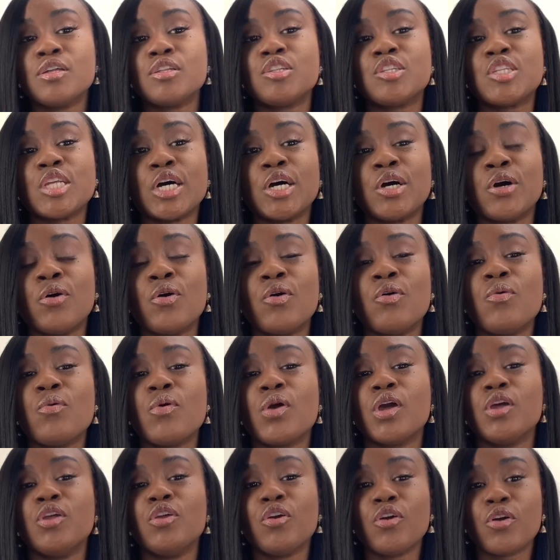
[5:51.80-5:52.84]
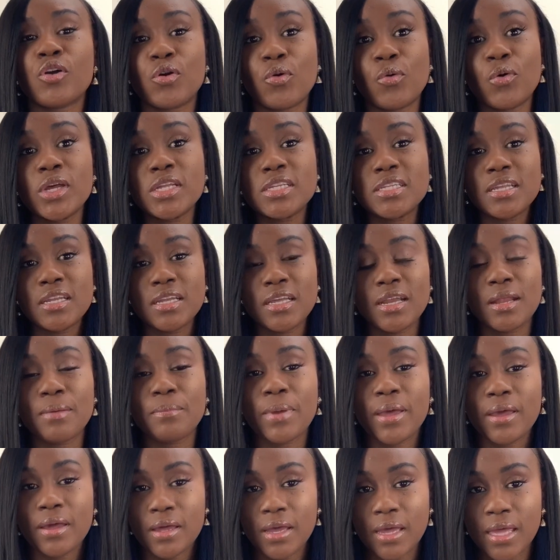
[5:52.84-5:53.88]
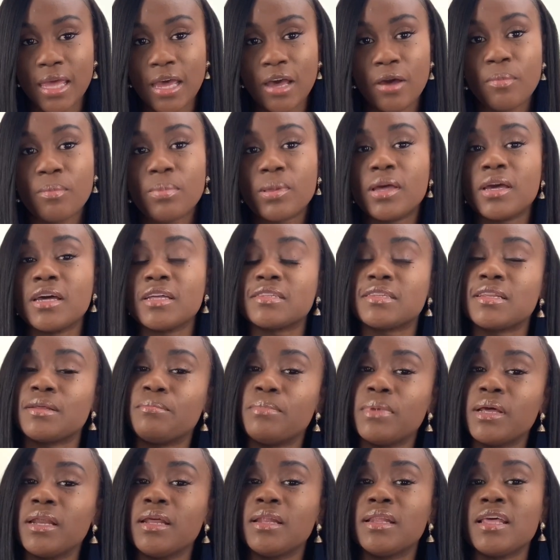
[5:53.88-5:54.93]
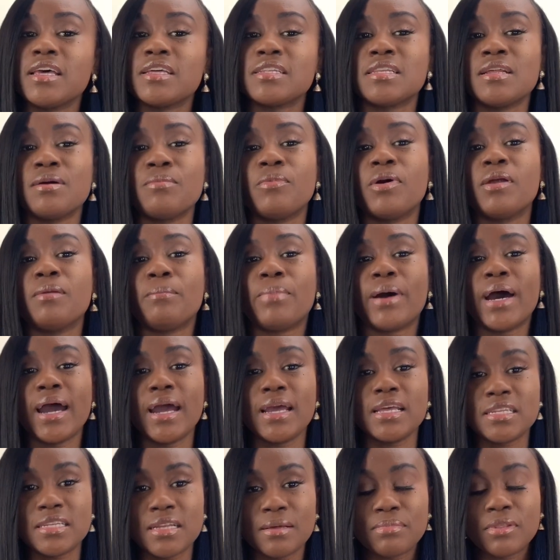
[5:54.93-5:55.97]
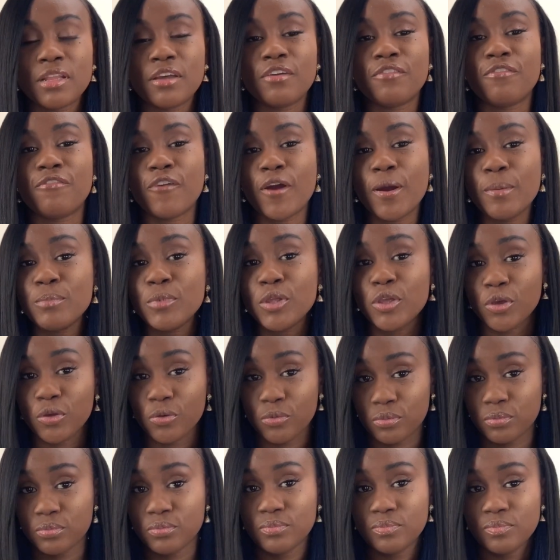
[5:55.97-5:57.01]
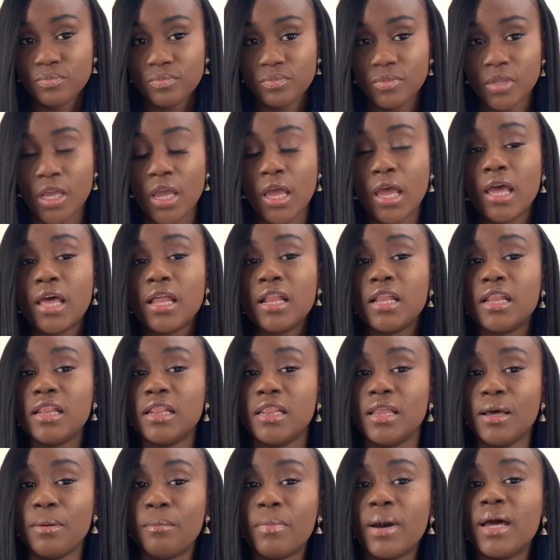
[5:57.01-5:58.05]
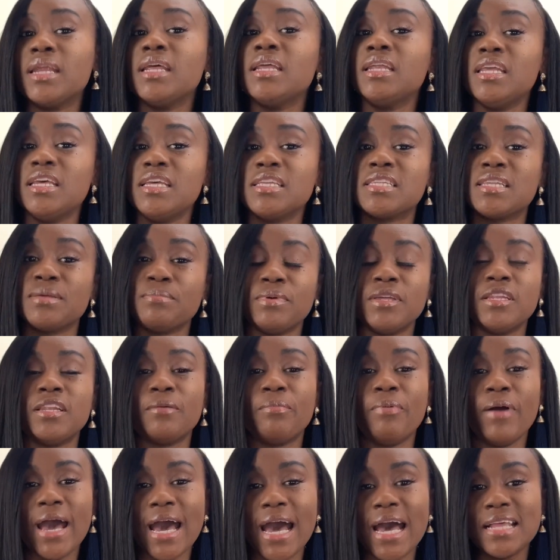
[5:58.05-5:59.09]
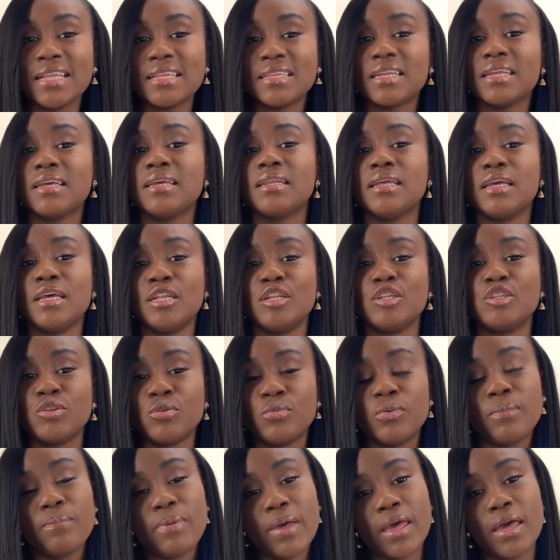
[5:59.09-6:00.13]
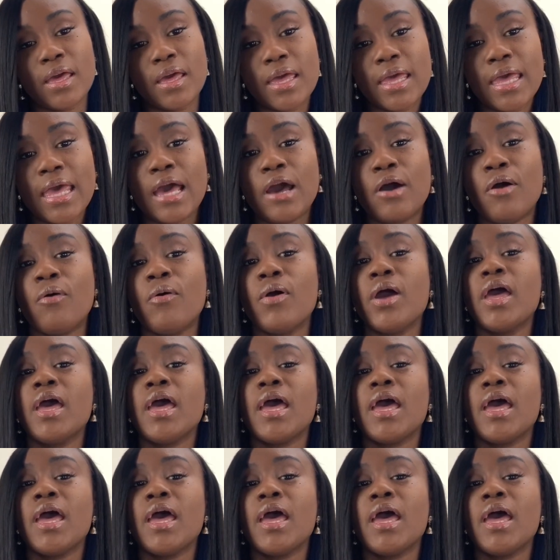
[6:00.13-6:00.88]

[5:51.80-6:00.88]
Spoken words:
So you're going to need a bank account because the minute that someone buys something from you, the money needs to be deposited into a bank account.